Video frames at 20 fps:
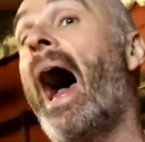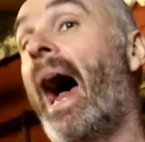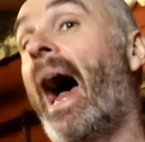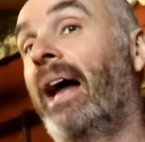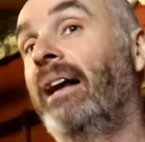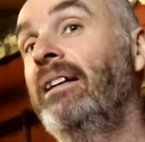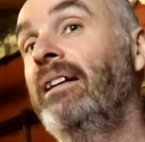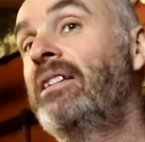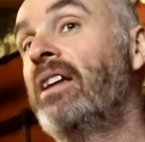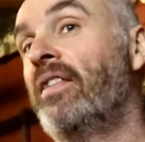
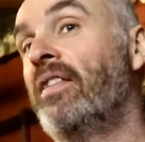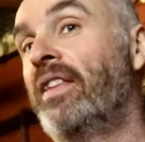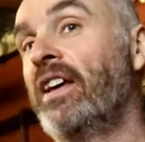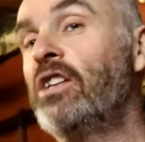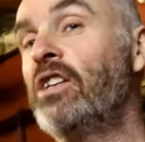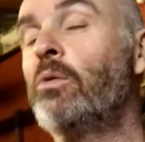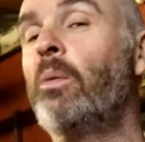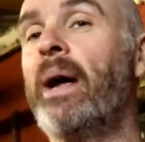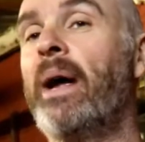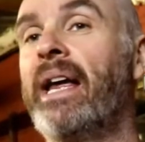And
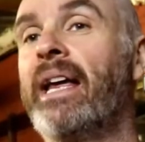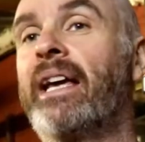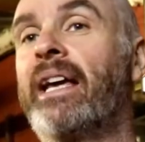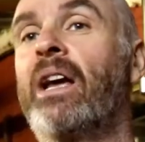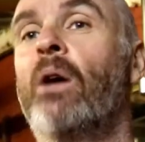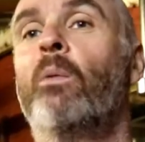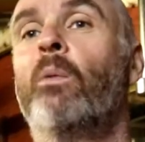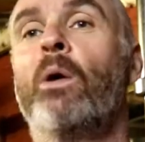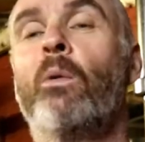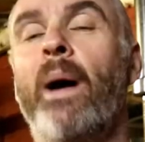this
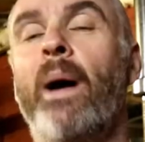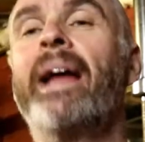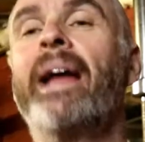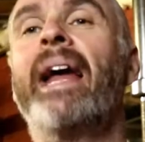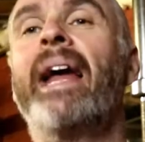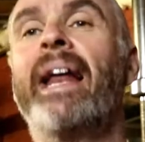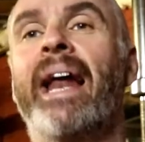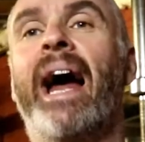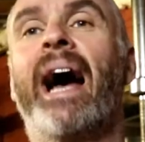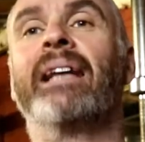week, we
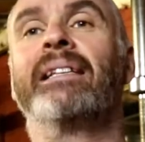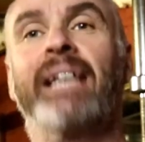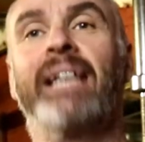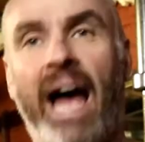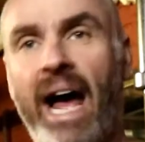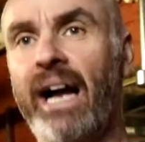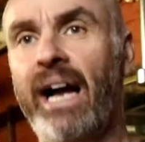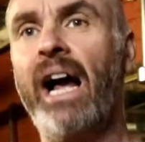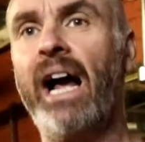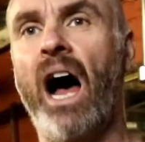weigh in at,
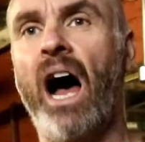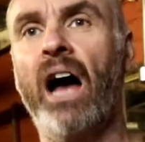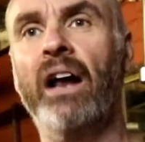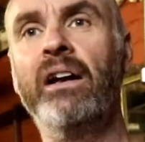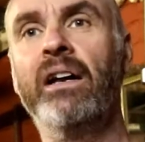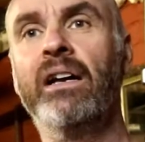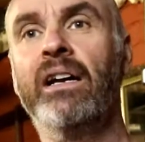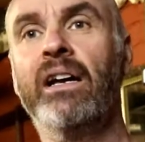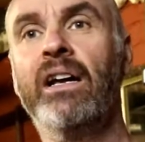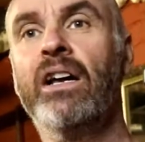hang
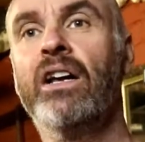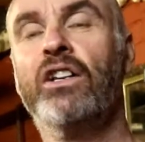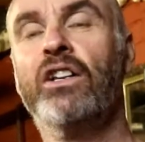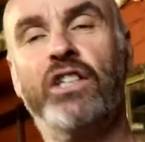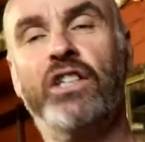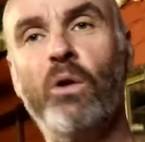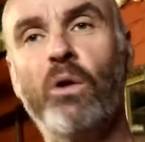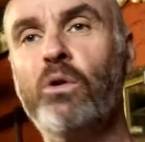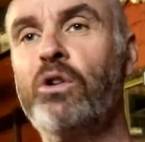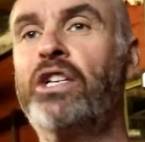on,
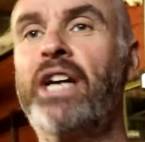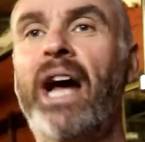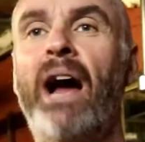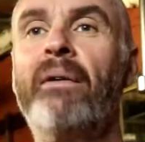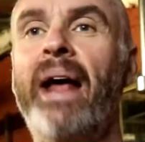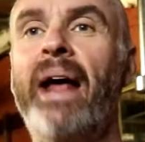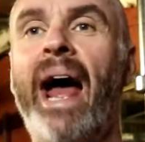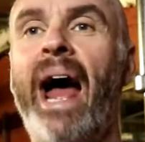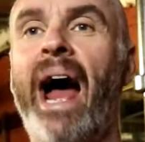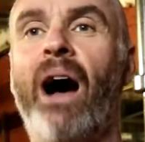don't
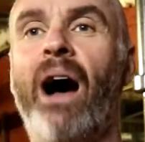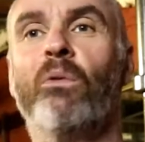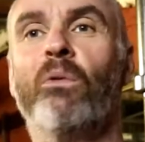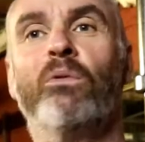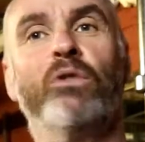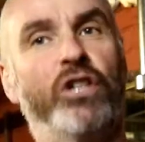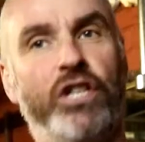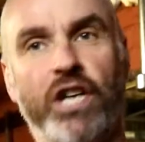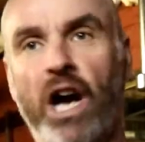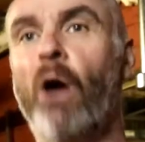shout it
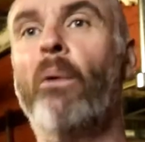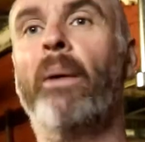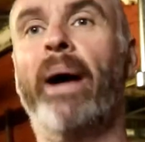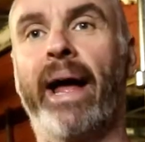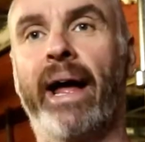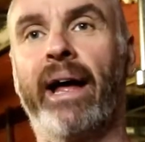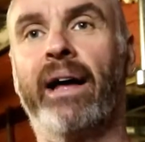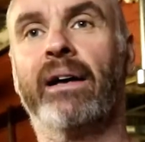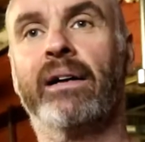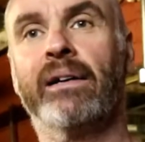out, show
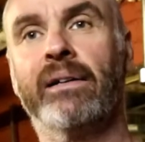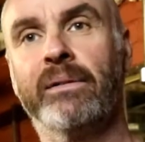it.